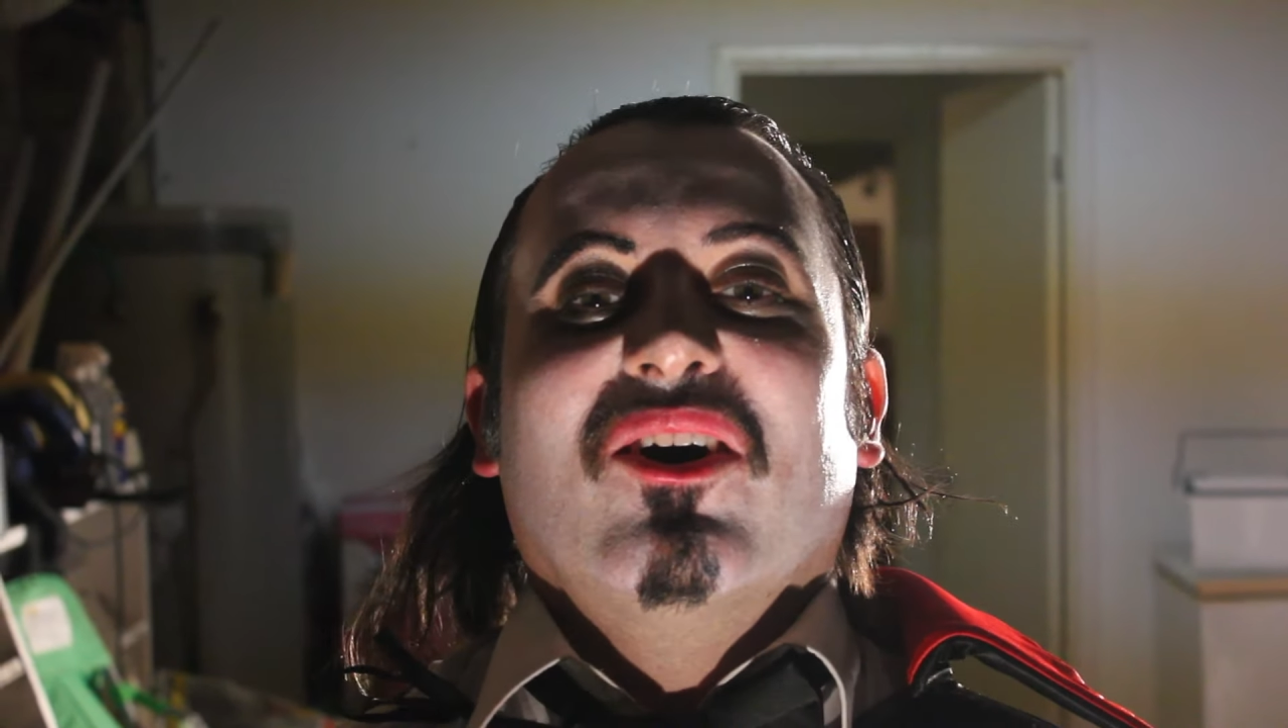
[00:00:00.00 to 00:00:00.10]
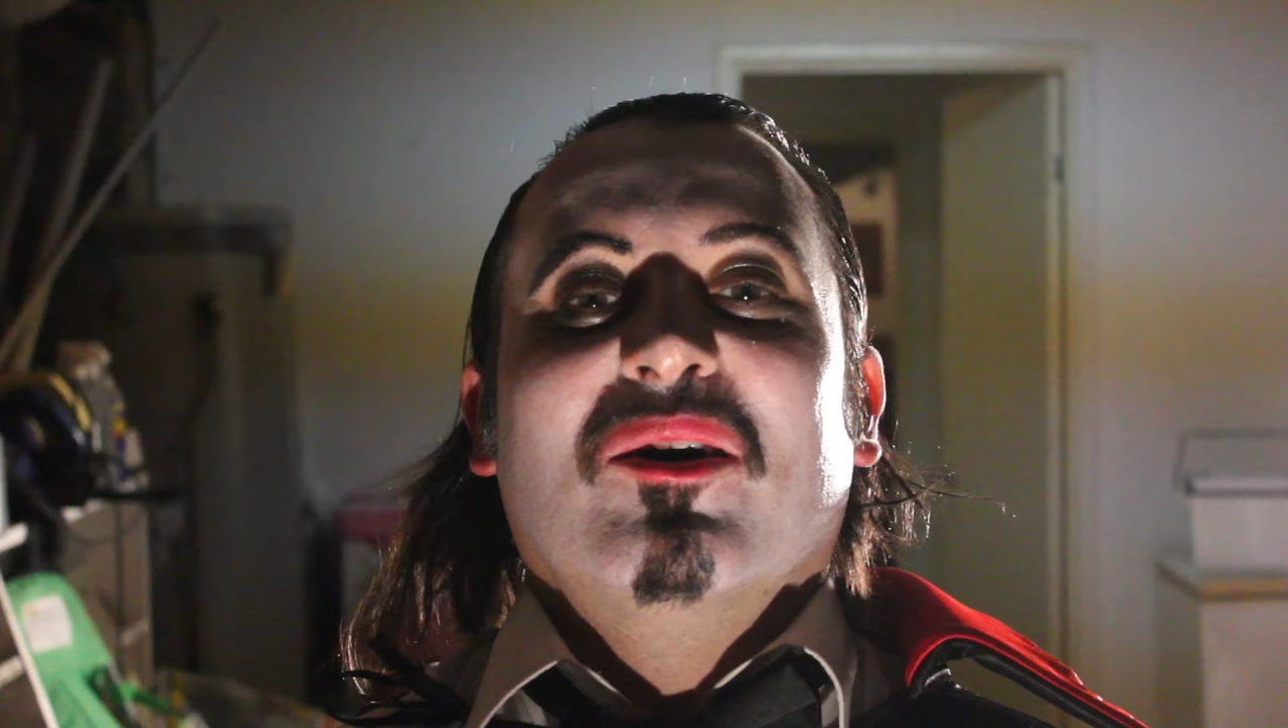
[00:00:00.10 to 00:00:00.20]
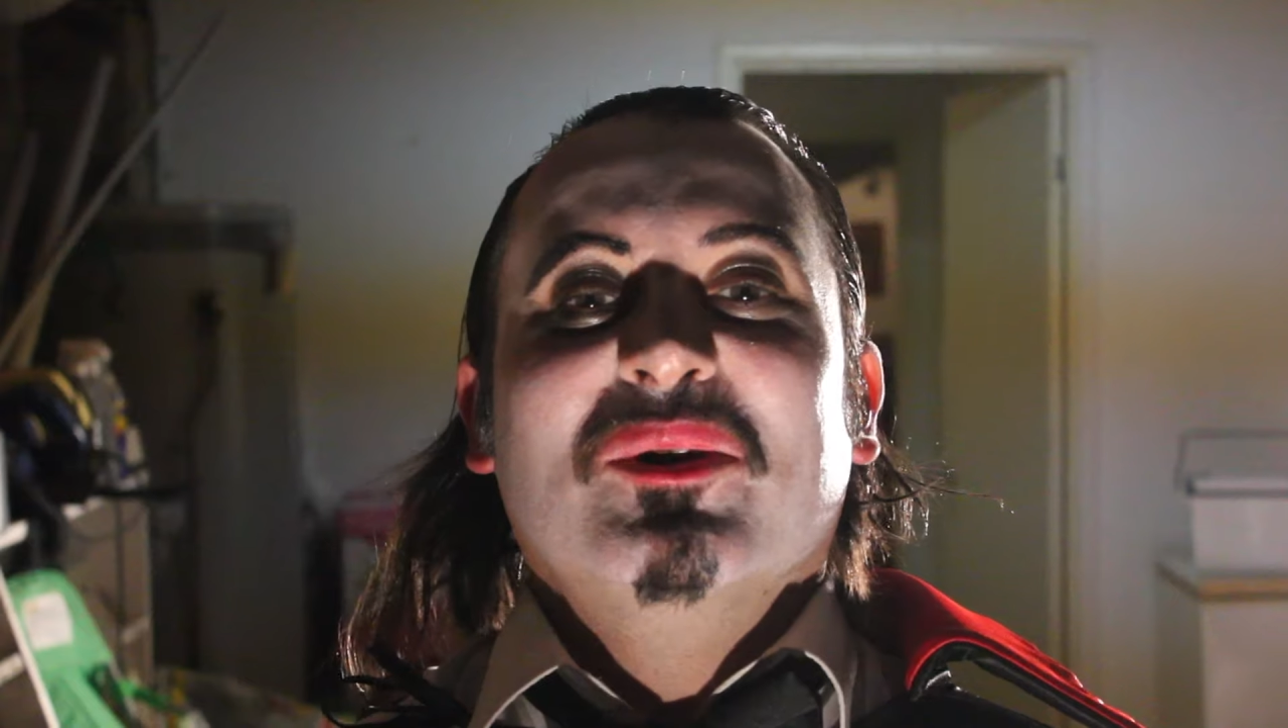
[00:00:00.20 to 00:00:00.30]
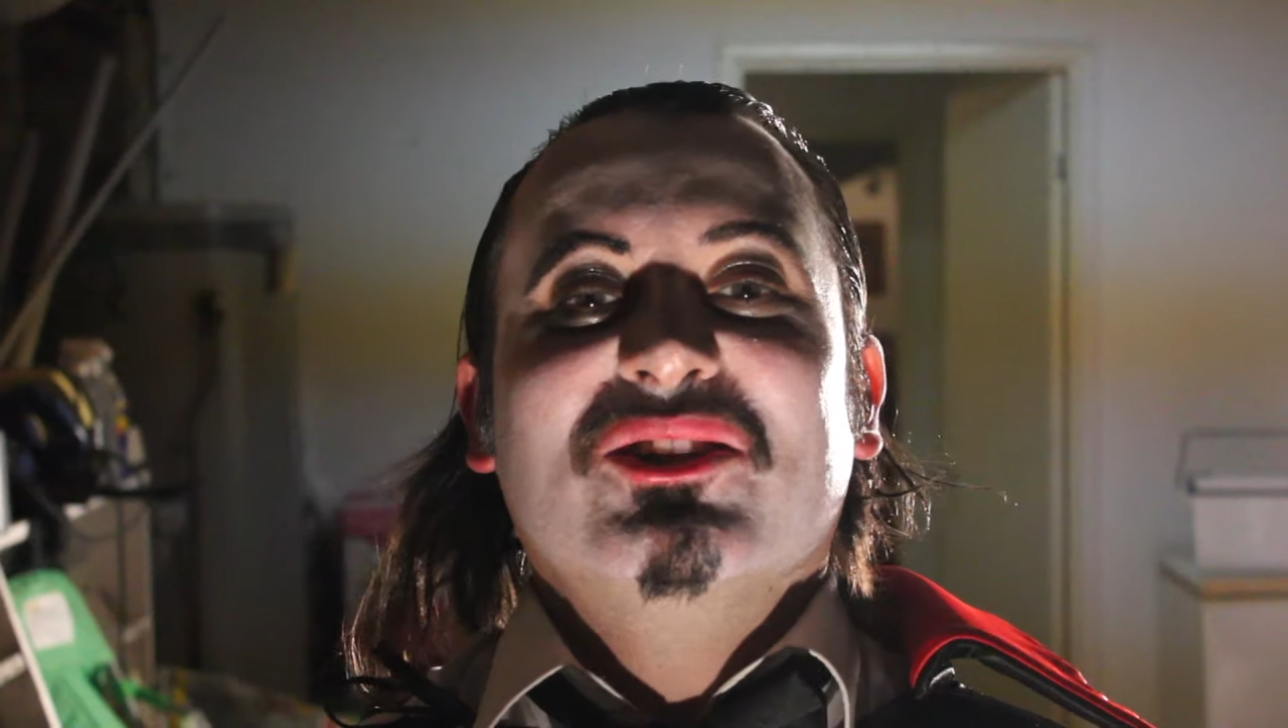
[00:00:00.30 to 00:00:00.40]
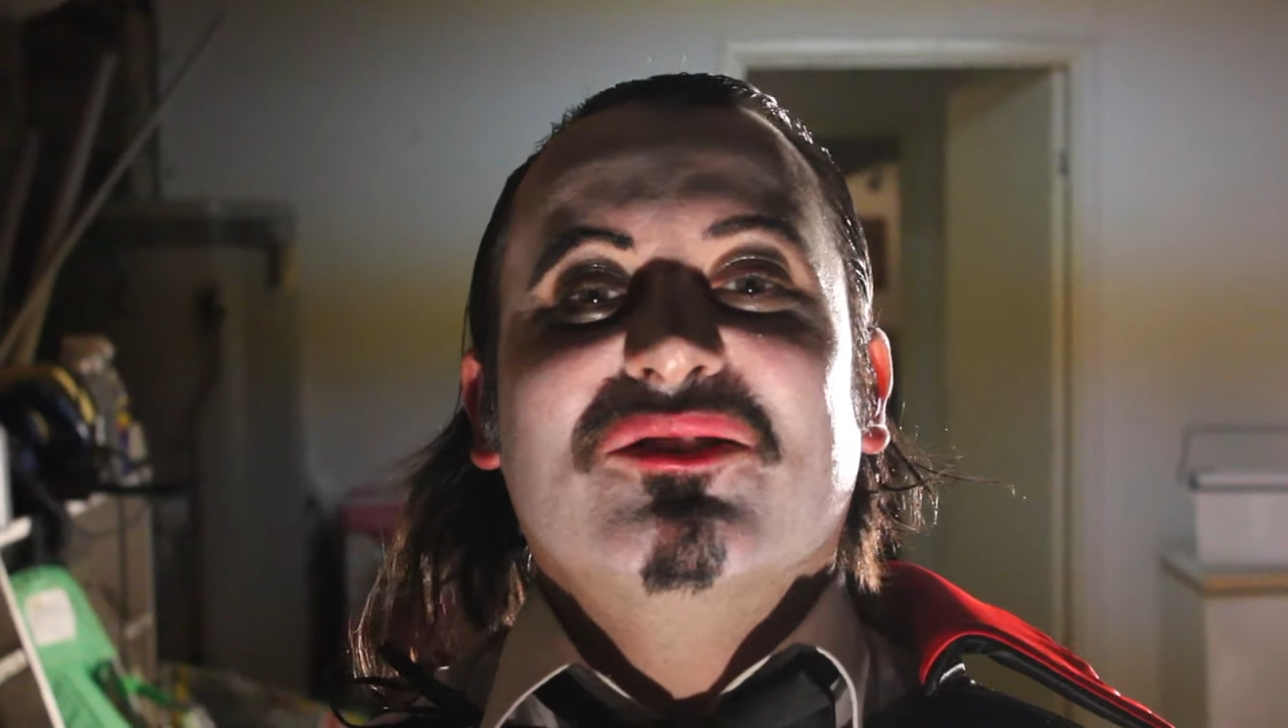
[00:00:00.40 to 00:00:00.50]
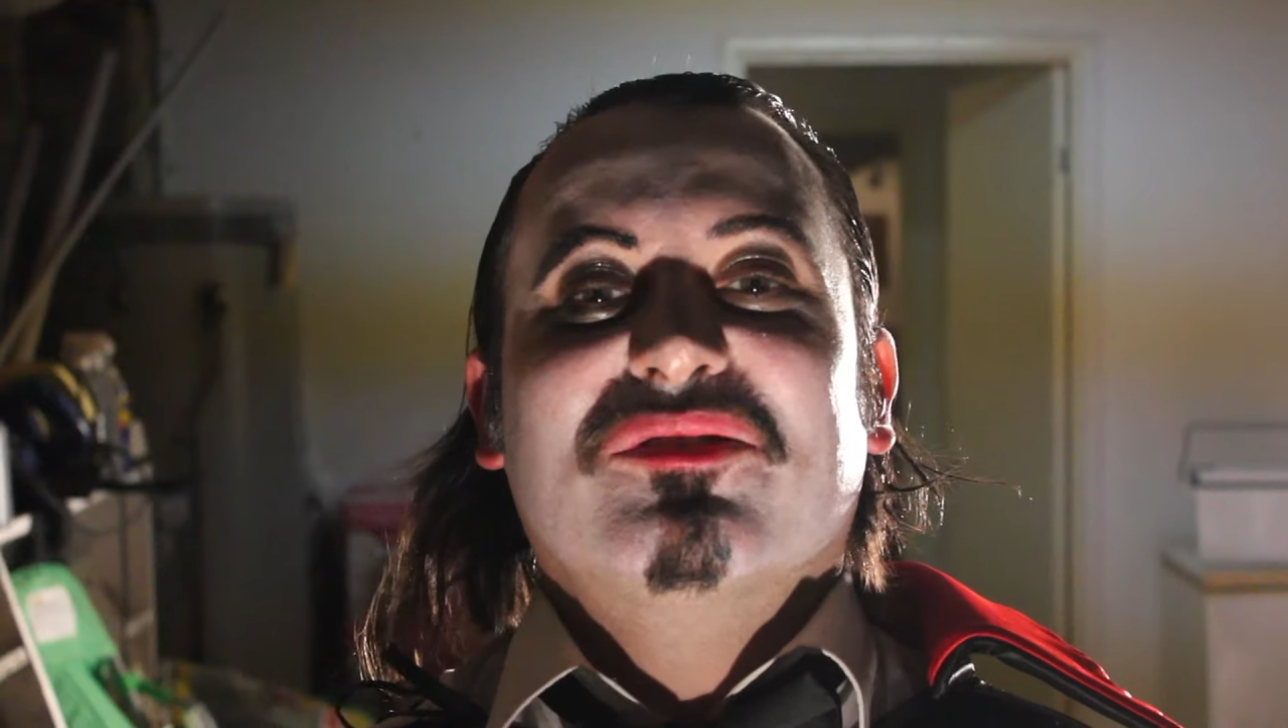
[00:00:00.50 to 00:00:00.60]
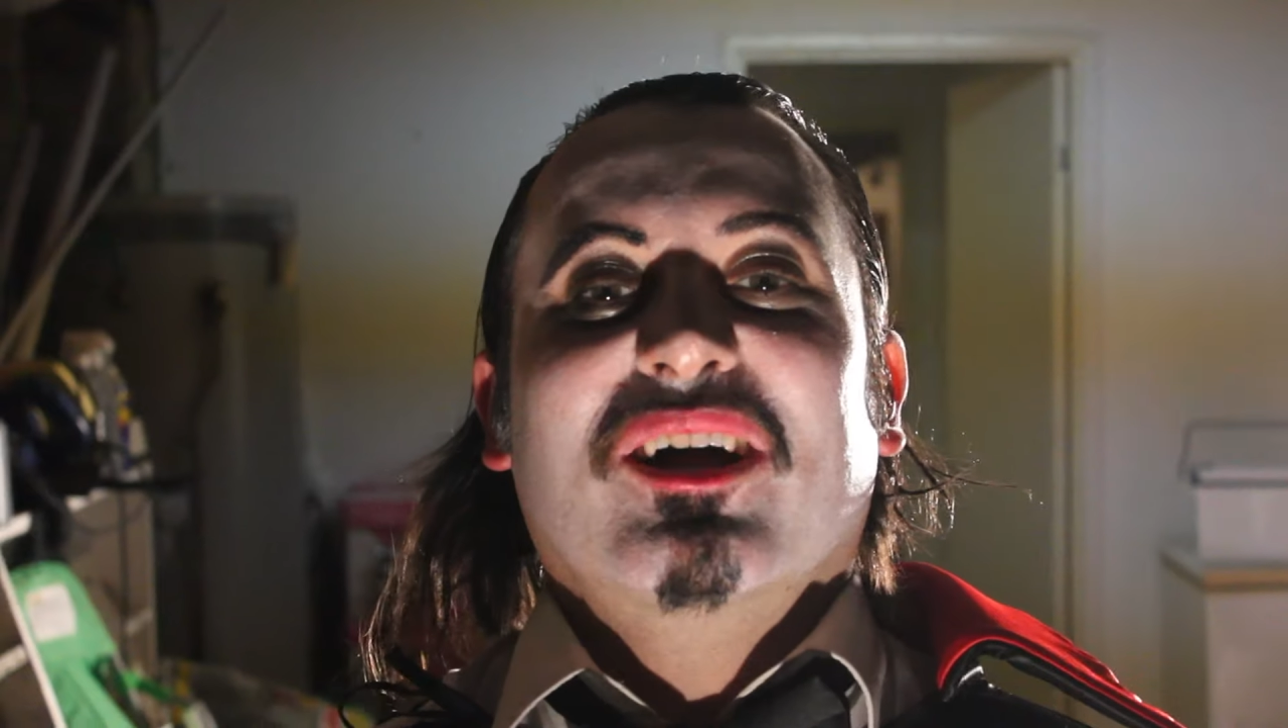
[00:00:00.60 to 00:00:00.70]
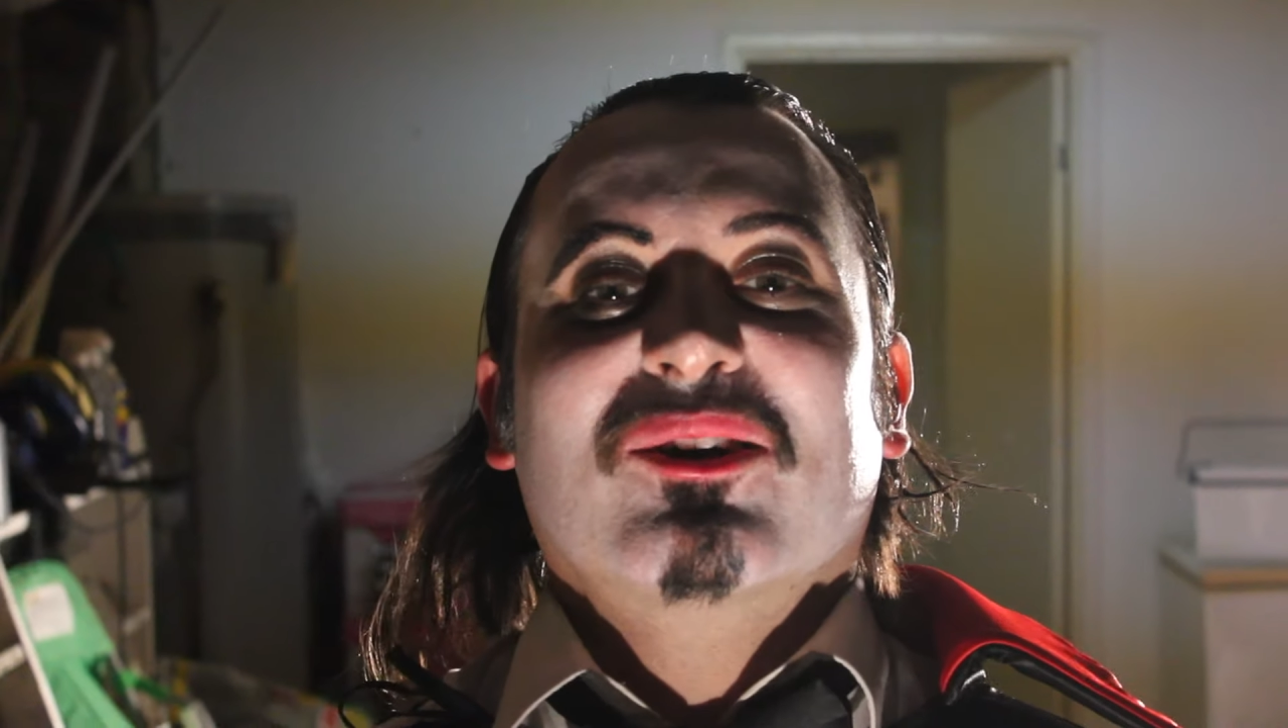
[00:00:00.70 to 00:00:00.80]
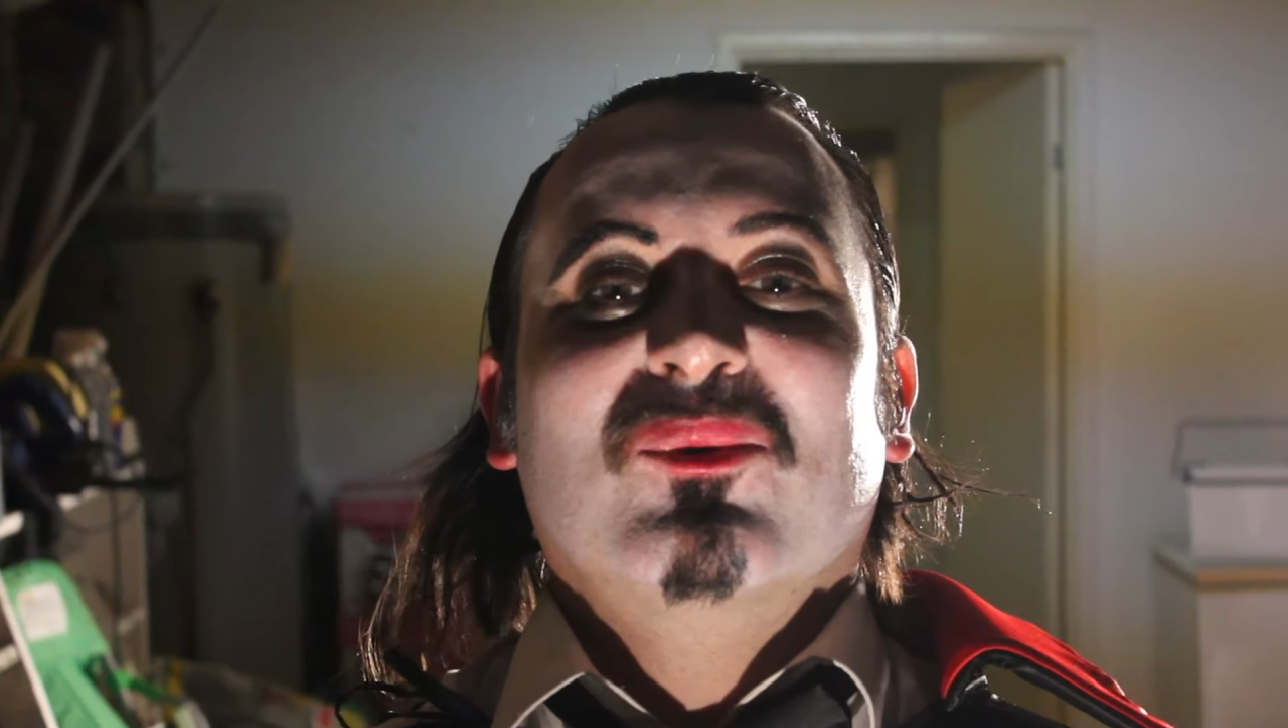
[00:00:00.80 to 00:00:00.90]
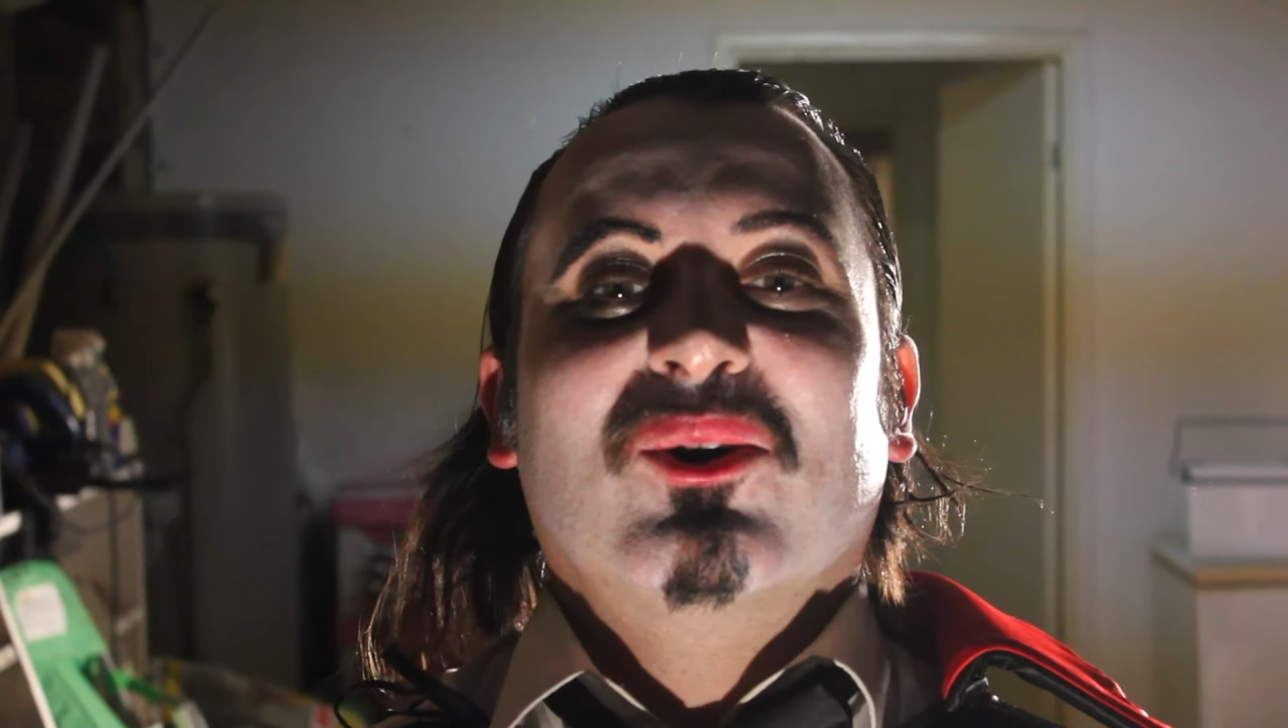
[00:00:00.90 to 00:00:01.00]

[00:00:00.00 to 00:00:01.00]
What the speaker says: I bid you fucking